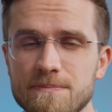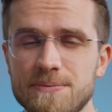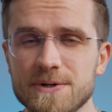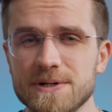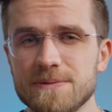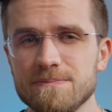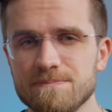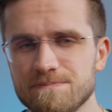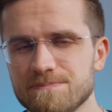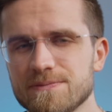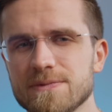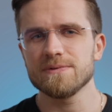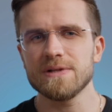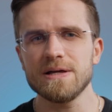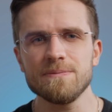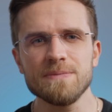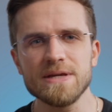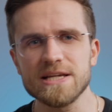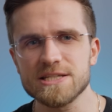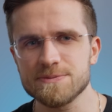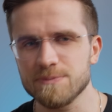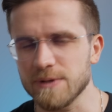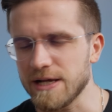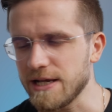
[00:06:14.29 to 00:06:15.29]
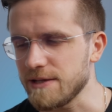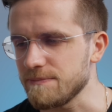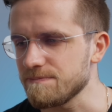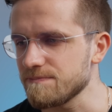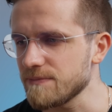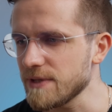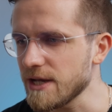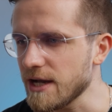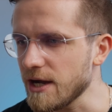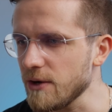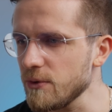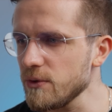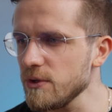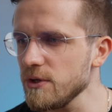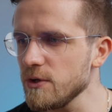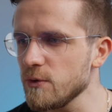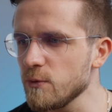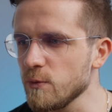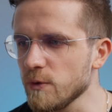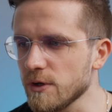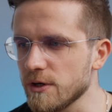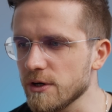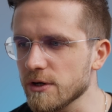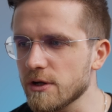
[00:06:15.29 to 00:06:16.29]
But let me explain. How do you
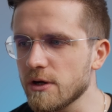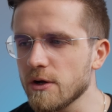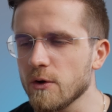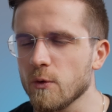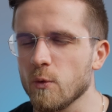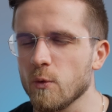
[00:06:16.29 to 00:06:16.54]
work